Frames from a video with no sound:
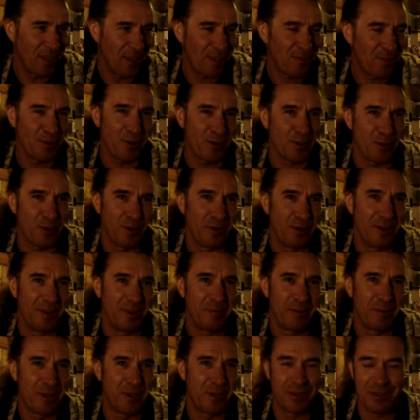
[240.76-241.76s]
that's for sure,
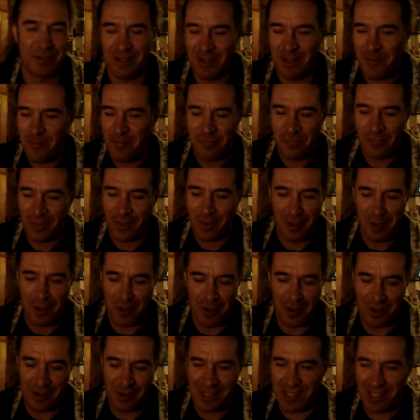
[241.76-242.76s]
because
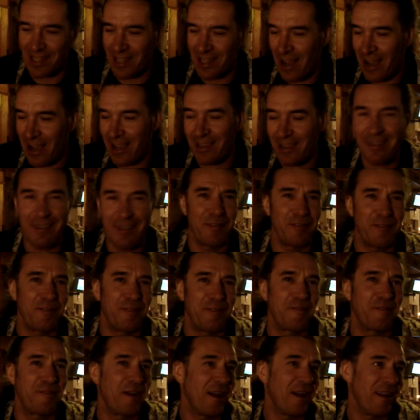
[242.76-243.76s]
a slide
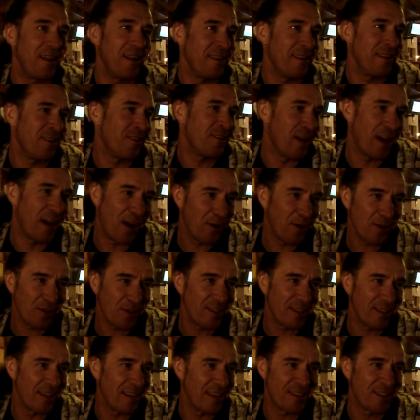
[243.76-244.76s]
file in the
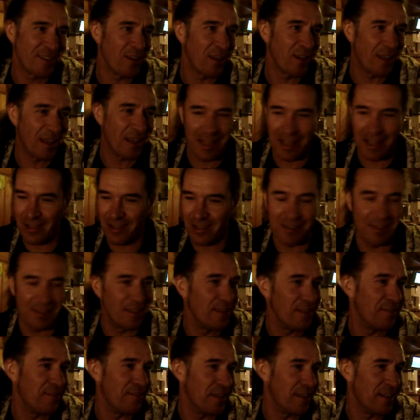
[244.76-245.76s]
house is not like a
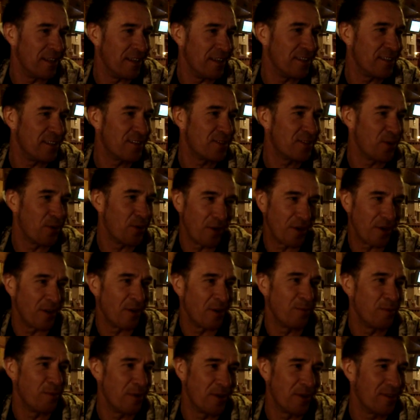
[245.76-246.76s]
DVD stored
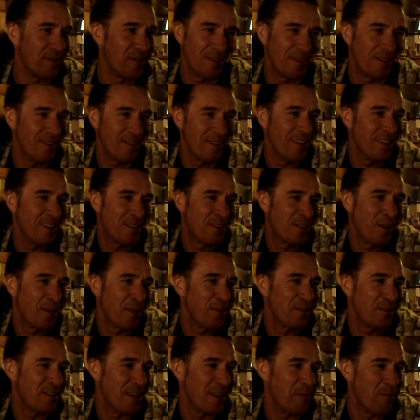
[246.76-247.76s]
it's
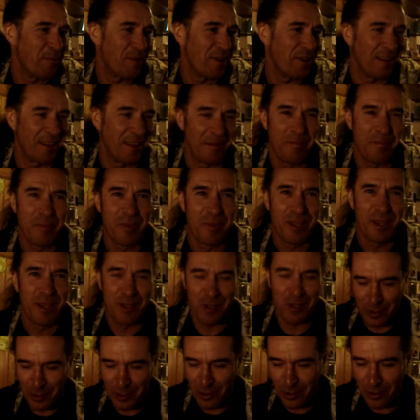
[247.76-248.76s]
not the same thing.
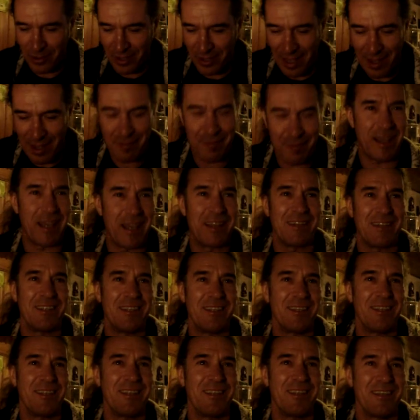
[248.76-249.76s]
You don't have
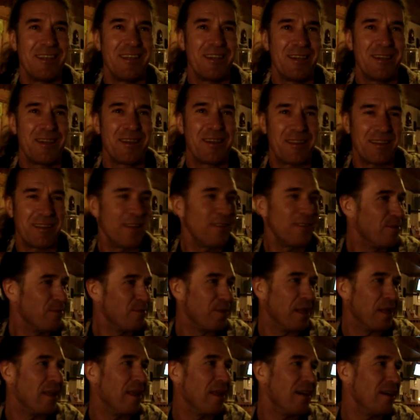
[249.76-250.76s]
anything to
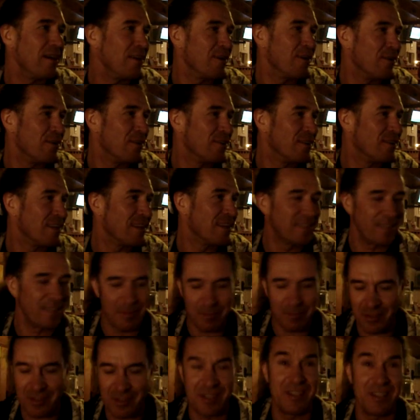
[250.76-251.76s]
rely on
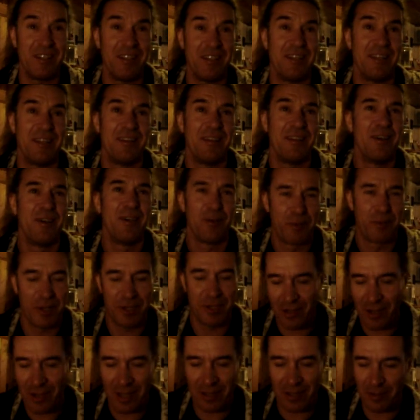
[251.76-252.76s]
except a CD.
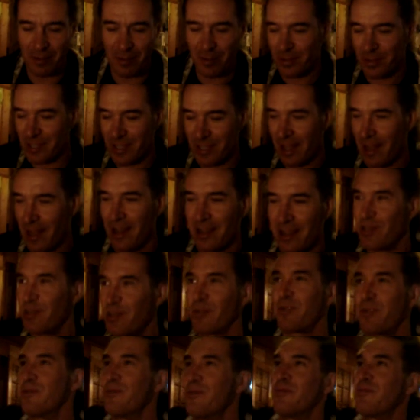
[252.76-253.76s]
When you had the slides,
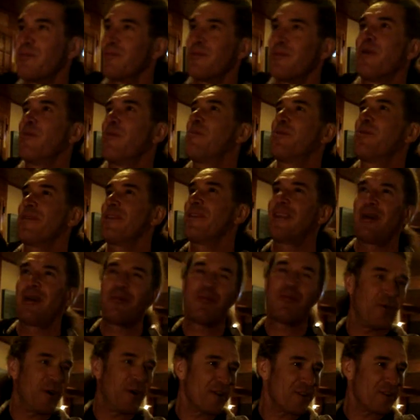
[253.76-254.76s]
you could open
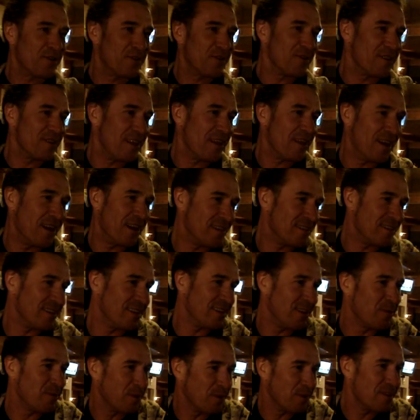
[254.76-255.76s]
them, watch the slides,
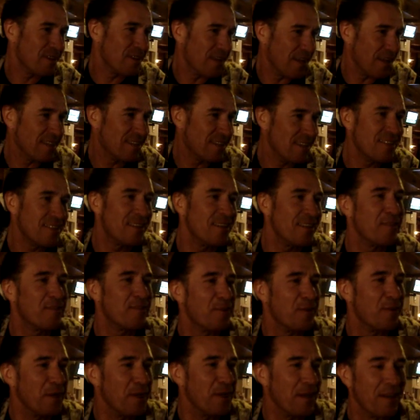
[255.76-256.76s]
and it was existing
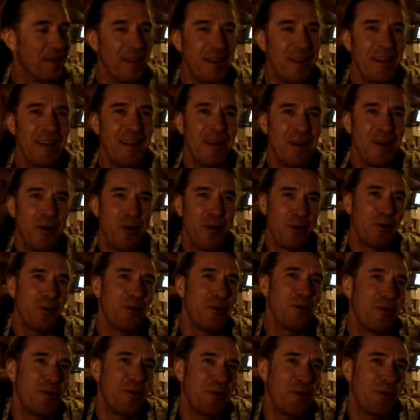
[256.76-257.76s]
for real. All
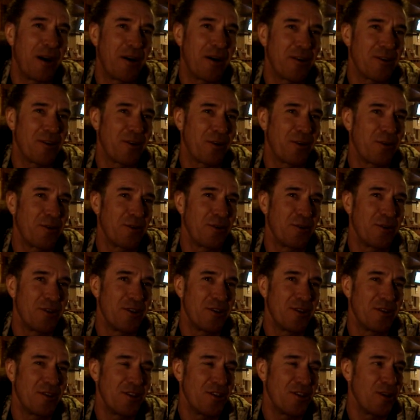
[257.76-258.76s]
the
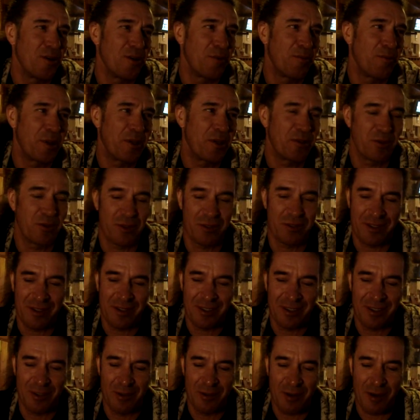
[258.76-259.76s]
digital pictures,
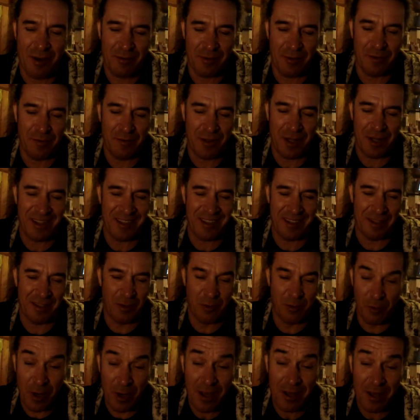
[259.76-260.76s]
you have the feeling
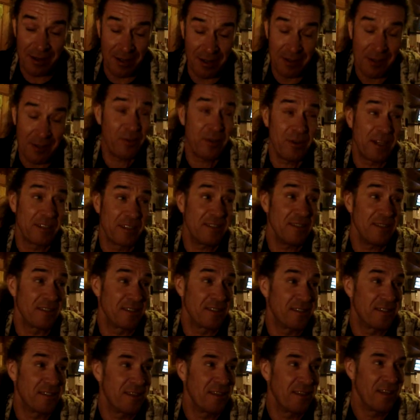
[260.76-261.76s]
in a way they don't
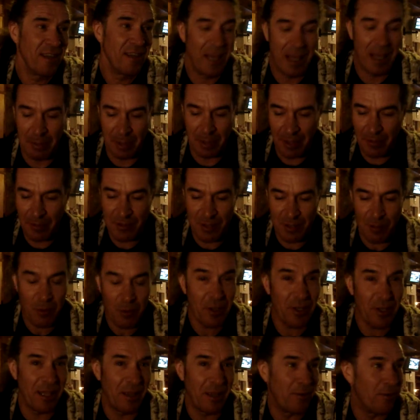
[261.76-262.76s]
exist. I mean, if
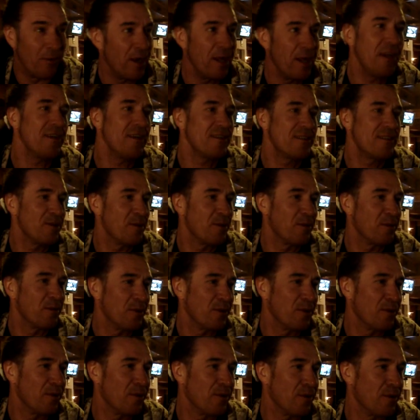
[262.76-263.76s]
someone erases
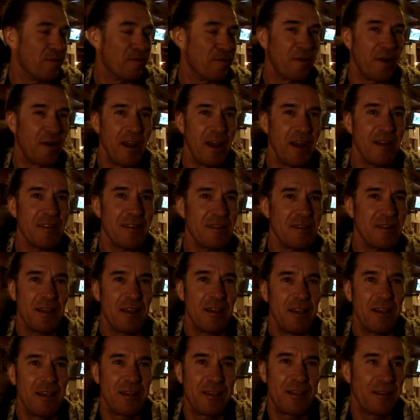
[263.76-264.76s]
your files,
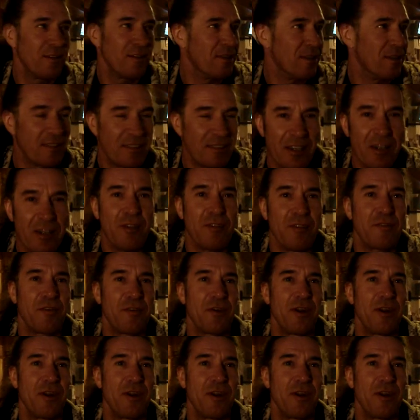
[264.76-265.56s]
it's gone. It's gone